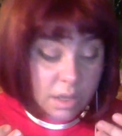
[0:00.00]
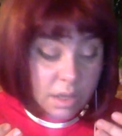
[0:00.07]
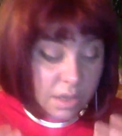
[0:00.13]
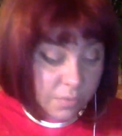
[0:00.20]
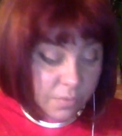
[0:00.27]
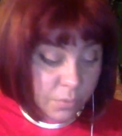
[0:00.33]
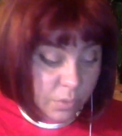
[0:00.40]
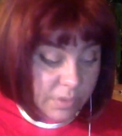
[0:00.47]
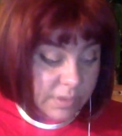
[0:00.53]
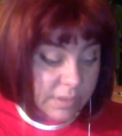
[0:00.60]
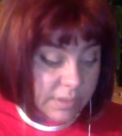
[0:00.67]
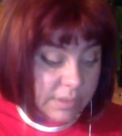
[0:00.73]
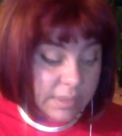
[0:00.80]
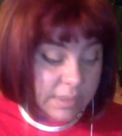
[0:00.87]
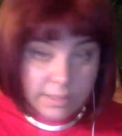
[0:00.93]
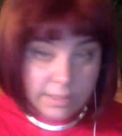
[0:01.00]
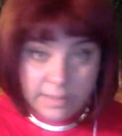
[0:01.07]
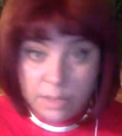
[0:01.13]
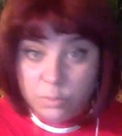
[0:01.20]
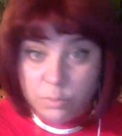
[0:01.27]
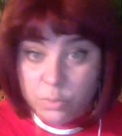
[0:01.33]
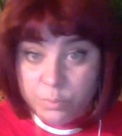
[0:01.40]
influences, and
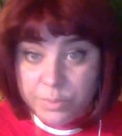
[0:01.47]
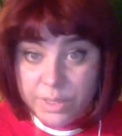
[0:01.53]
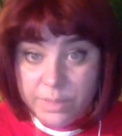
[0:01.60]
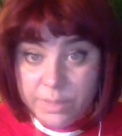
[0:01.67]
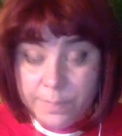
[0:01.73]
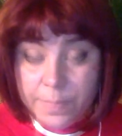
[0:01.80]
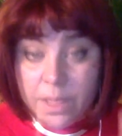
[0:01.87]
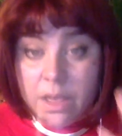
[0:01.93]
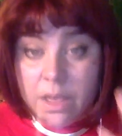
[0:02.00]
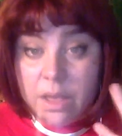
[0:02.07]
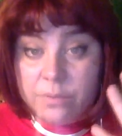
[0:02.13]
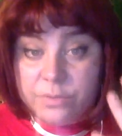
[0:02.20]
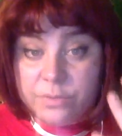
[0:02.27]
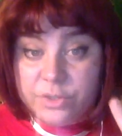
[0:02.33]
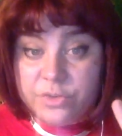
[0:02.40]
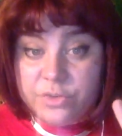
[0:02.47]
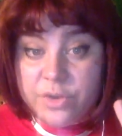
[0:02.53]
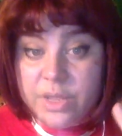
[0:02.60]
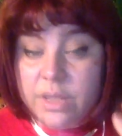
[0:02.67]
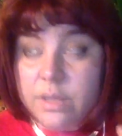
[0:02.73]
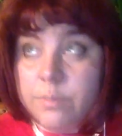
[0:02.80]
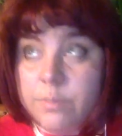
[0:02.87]
they will be of
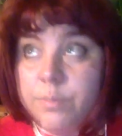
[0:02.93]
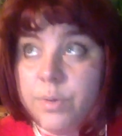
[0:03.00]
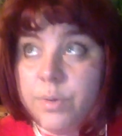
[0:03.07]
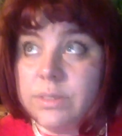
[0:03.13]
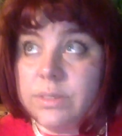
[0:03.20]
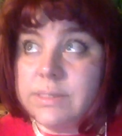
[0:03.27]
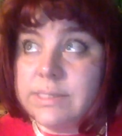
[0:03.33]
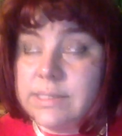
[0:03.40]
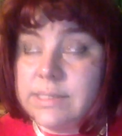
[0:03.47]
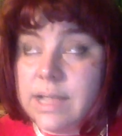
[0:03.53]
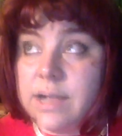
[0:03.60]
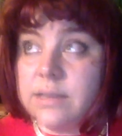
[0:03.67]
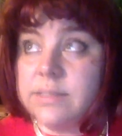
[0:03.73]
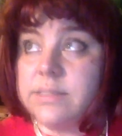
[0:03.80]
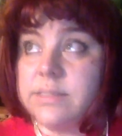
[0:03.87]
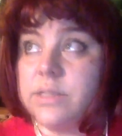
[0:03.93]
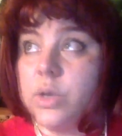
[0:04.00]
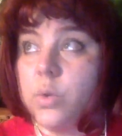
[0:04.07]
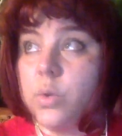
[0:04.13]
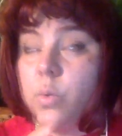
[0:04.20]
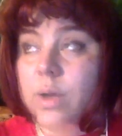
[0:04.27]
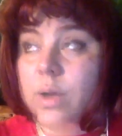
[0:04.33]
3 important stars.
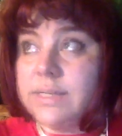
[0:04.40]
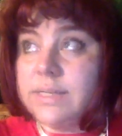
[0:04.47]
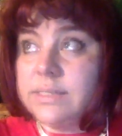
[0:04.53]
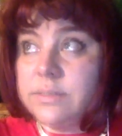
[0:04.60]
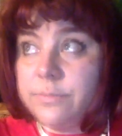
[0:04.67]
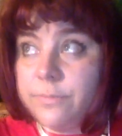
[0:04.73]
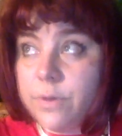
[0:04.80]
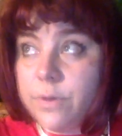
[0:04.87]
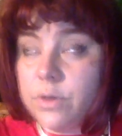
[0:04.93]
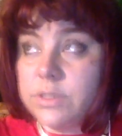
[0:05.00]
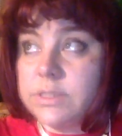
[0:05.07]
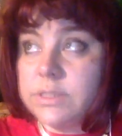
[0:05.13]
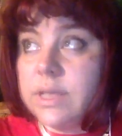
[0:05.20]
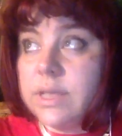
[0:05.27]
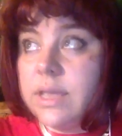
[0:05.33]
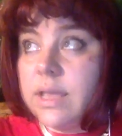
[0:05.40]
One is the fox,